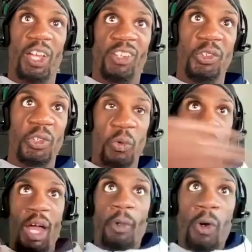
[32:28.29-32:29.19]
and you can
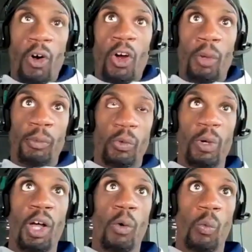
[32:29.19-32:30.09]
wrap your arms
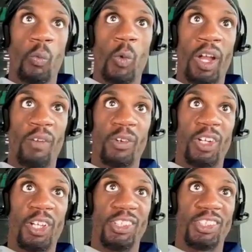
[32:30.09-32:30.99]
around whatever it
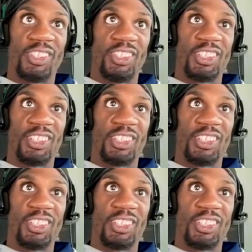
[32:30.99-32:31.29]
is.